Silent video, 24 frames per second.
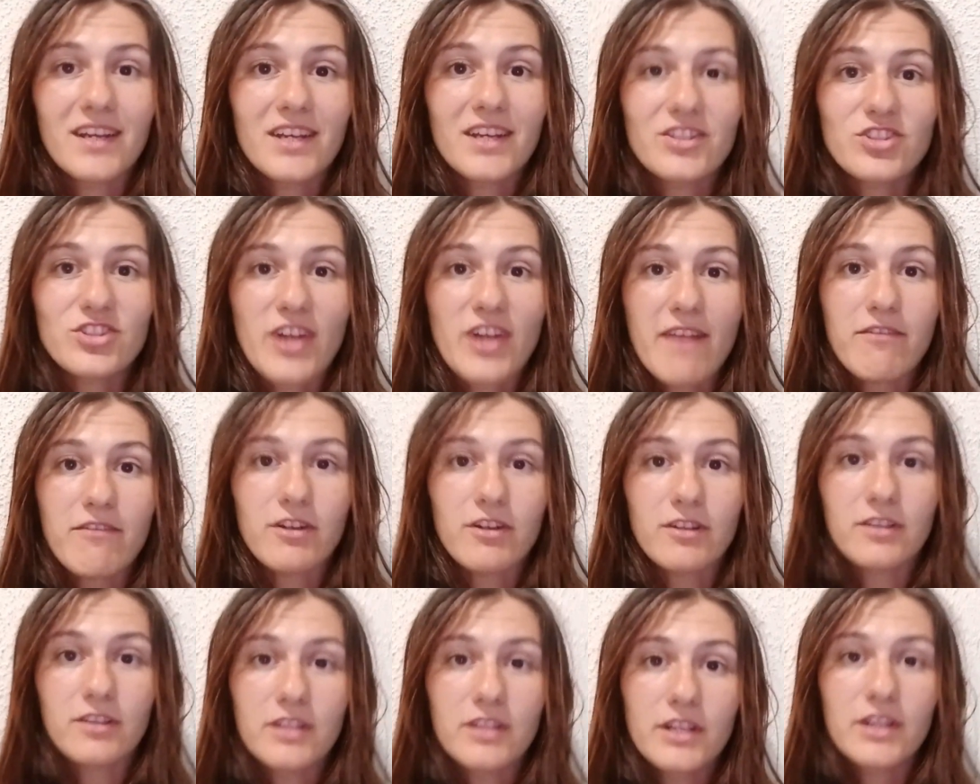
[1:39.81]

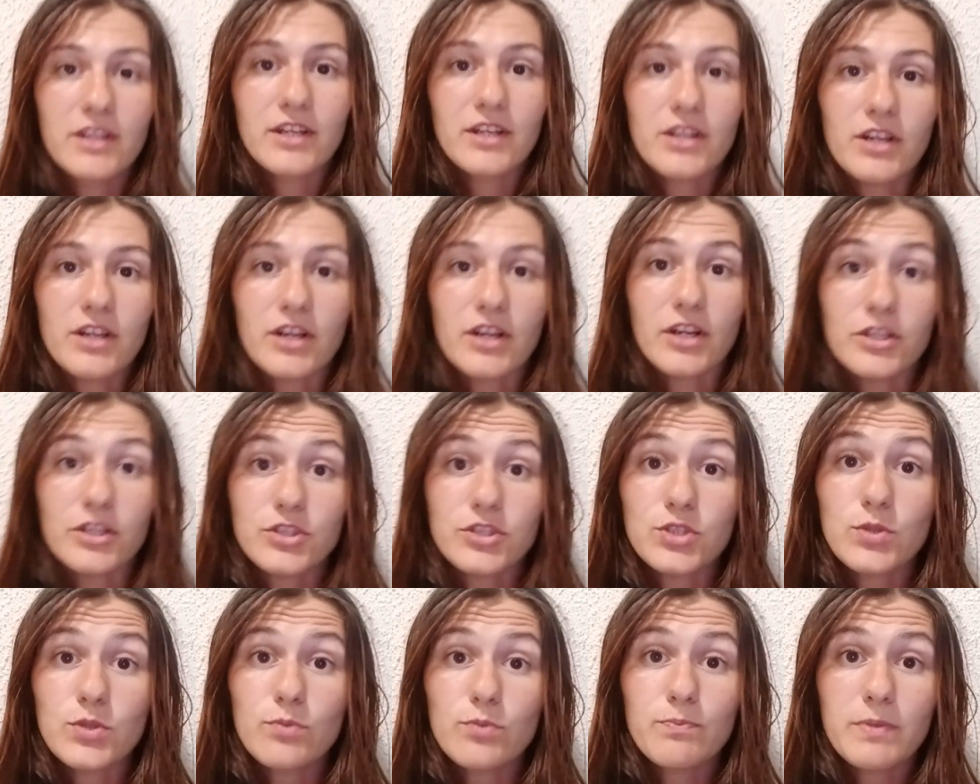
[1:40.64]
travel
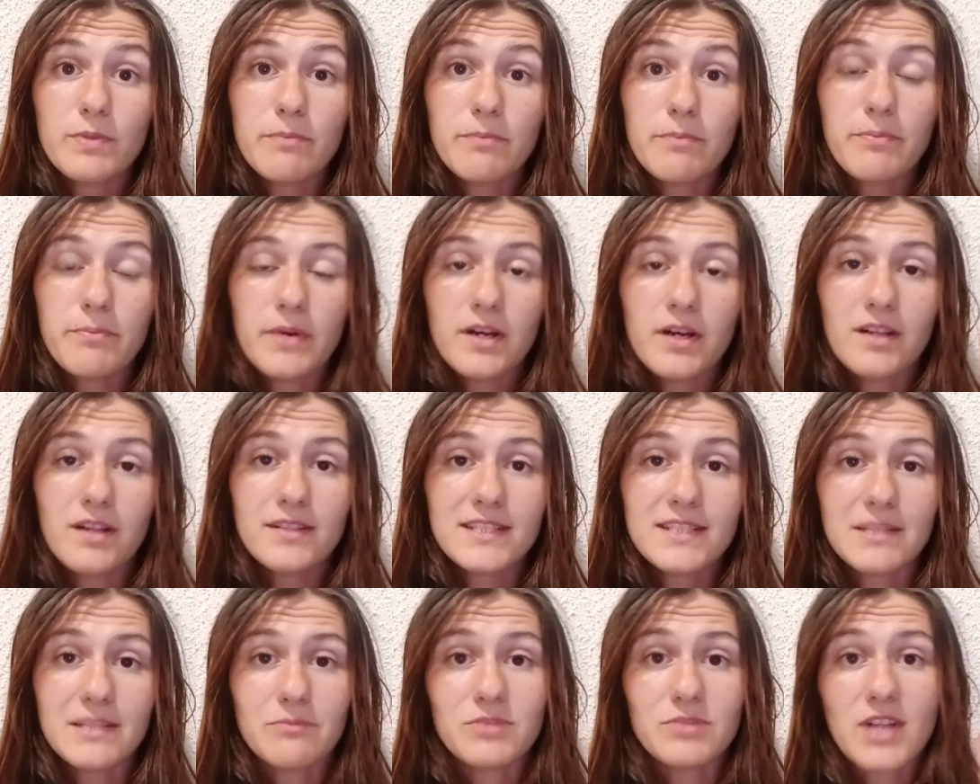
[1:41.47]
two people,
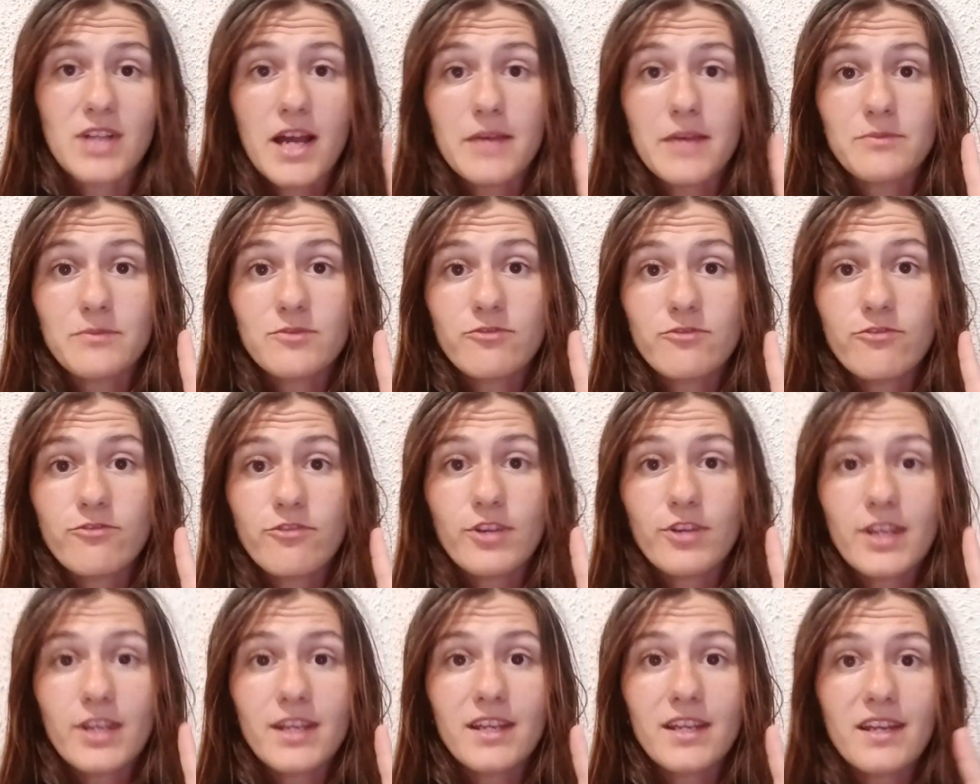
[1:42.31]
sometimes
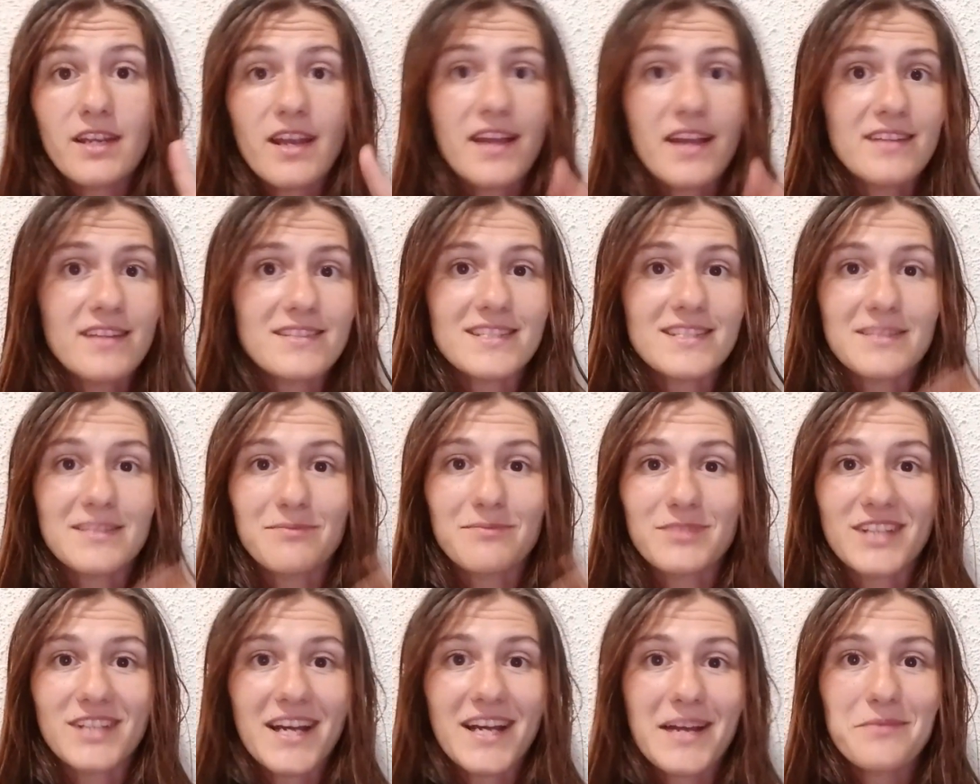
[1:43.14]
three, and
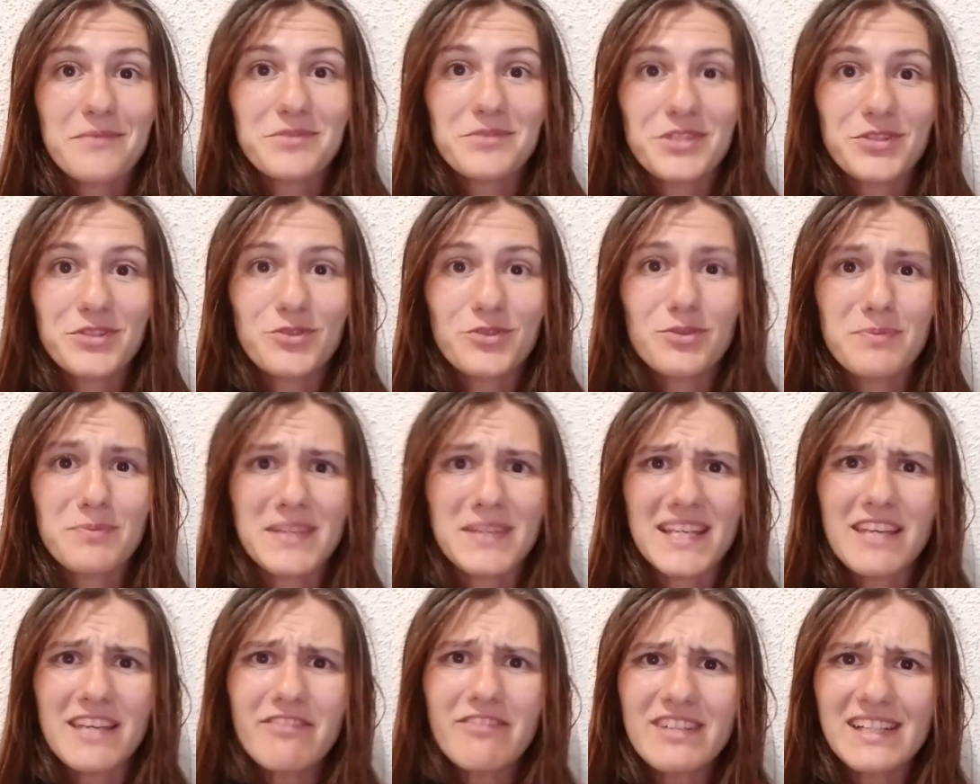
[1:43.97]
sometimes it could
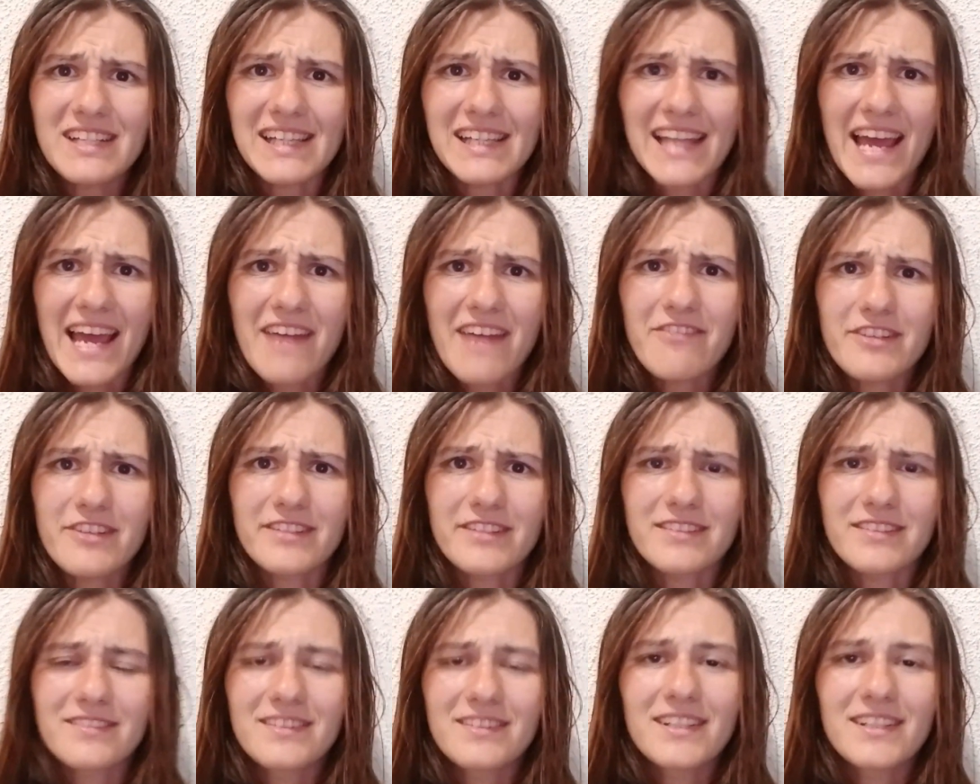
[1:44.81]
be even
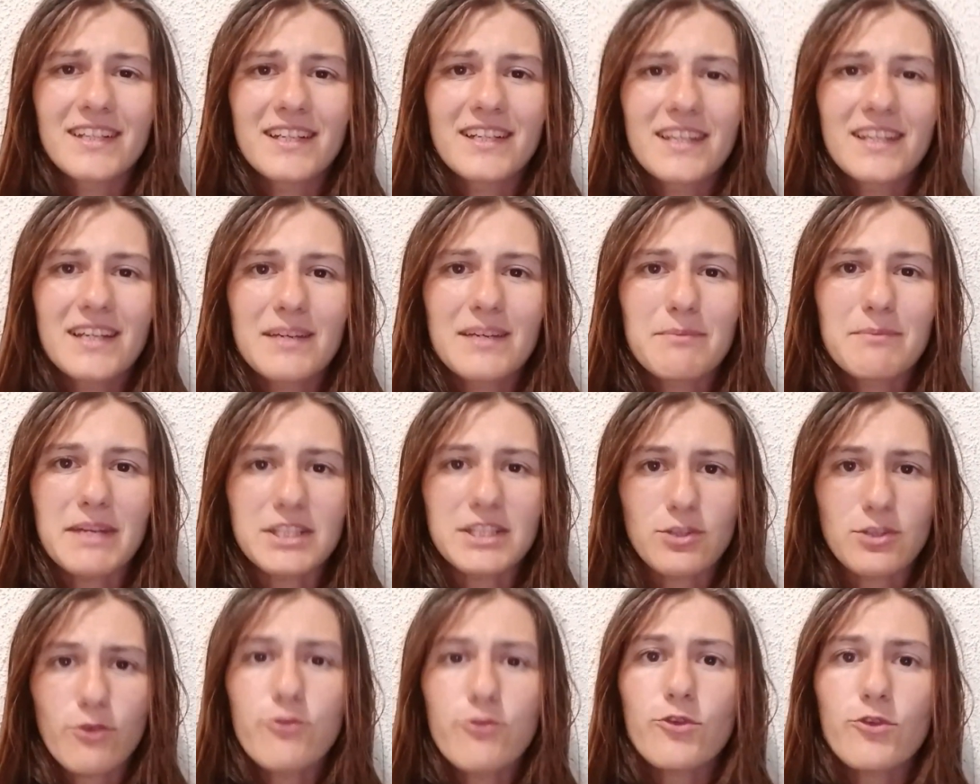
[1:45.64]
11.
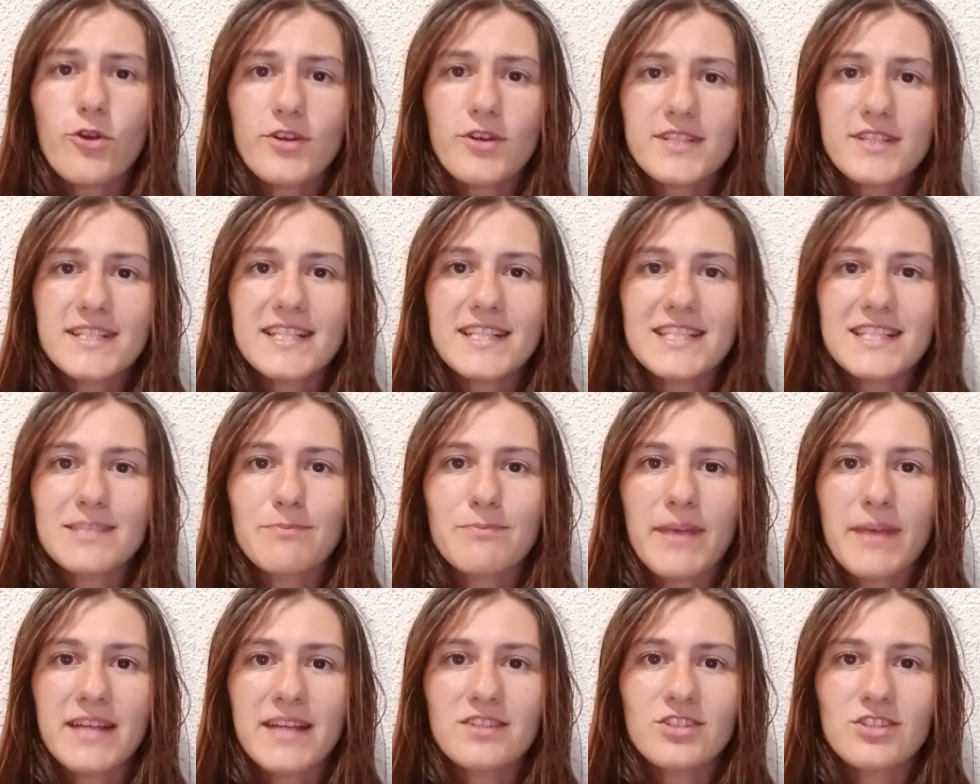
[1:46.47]
But of course, it's
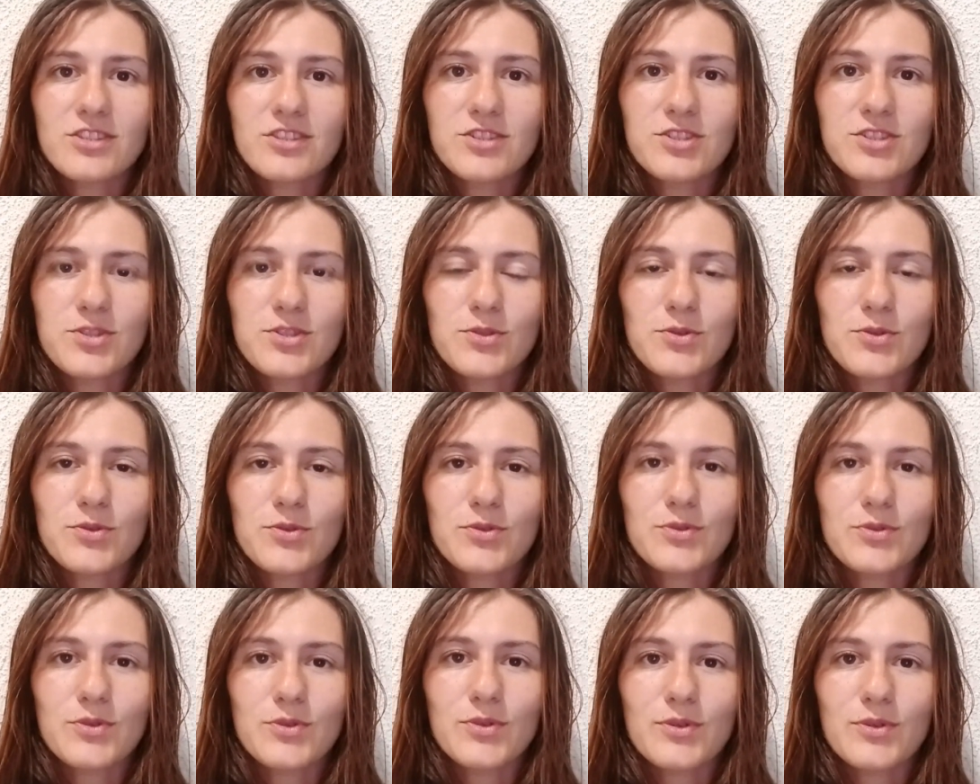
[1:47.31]
better
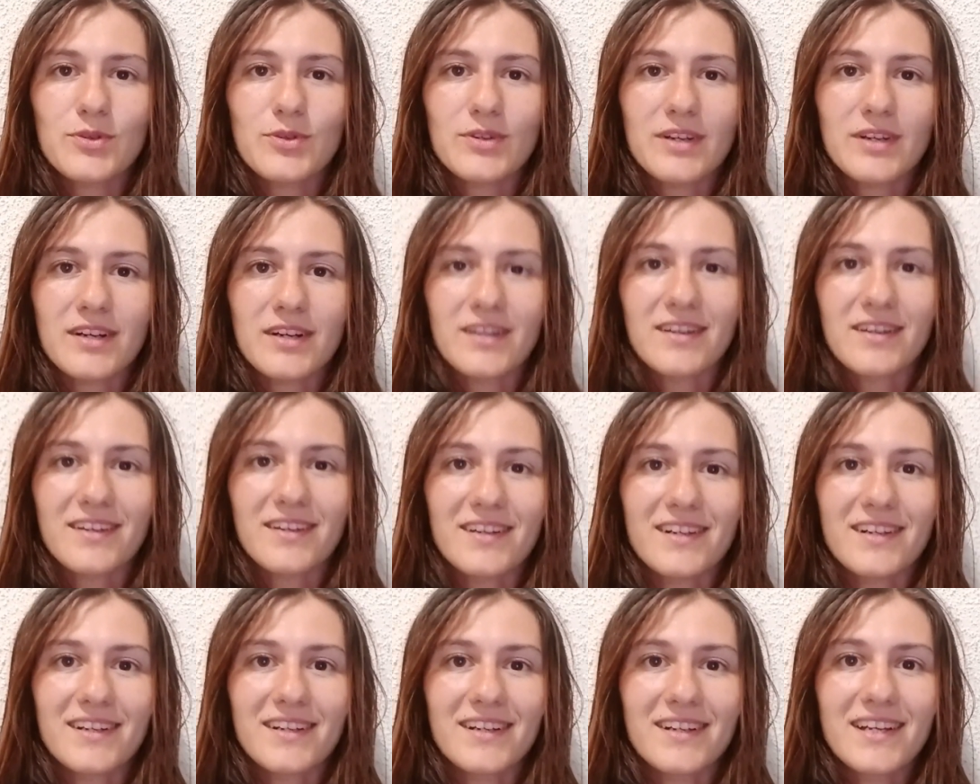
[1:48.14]

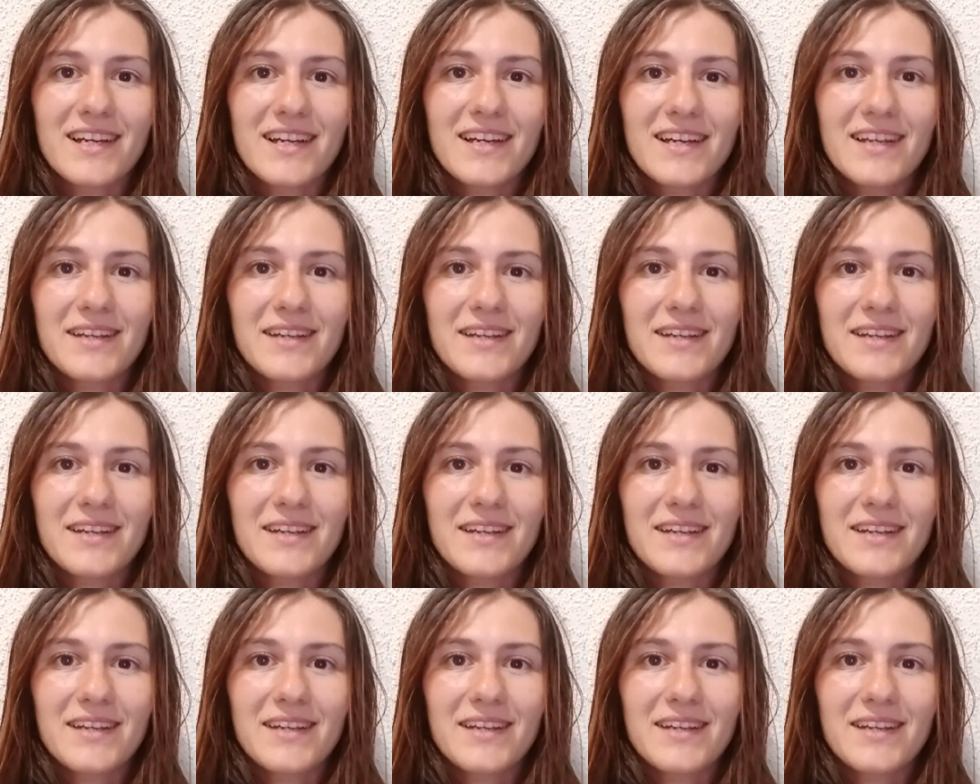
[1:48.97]
to